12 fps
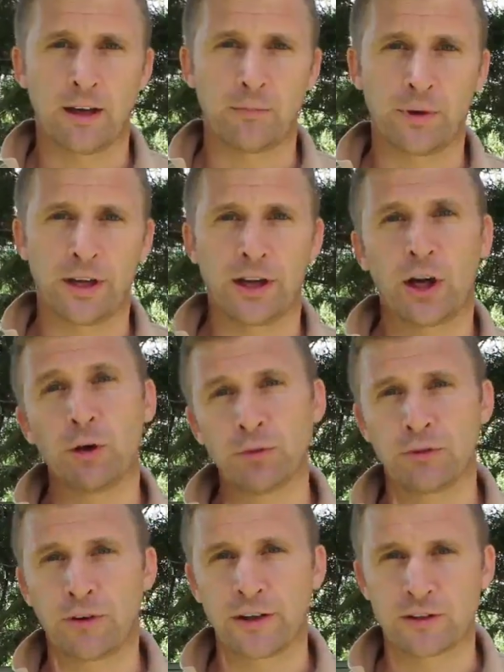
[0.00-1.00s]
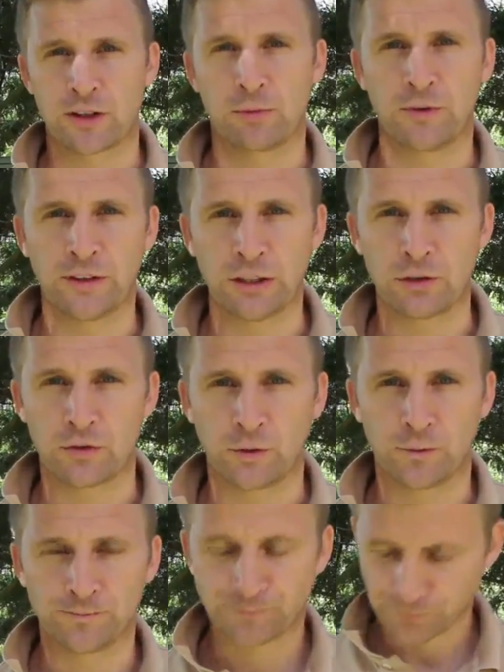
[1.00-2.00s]
but I hope you find some of it useful.
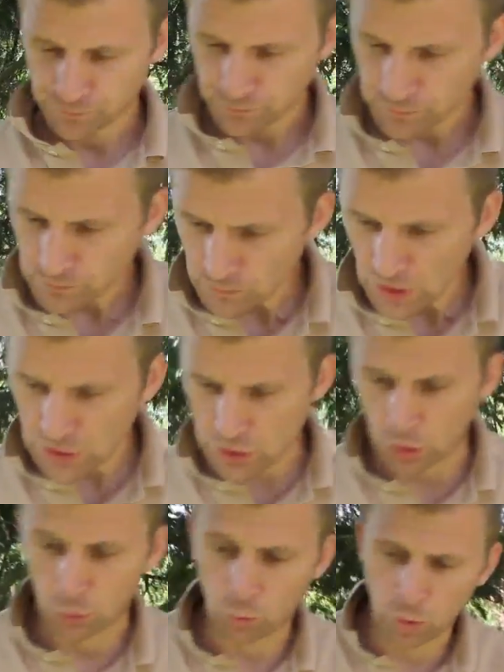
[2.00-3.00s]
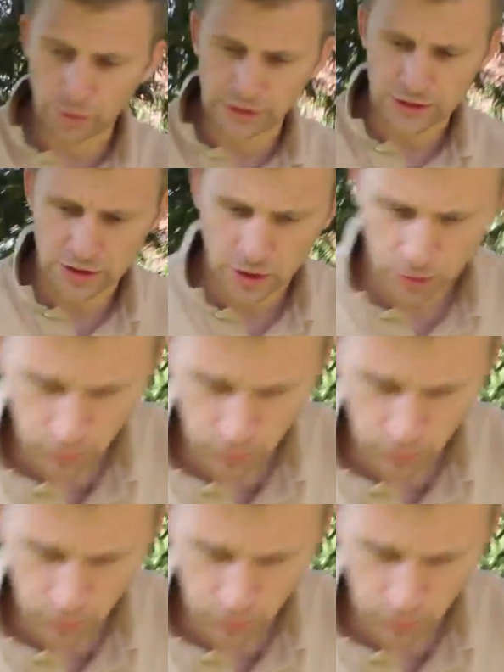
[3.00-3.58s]
So what we're going to start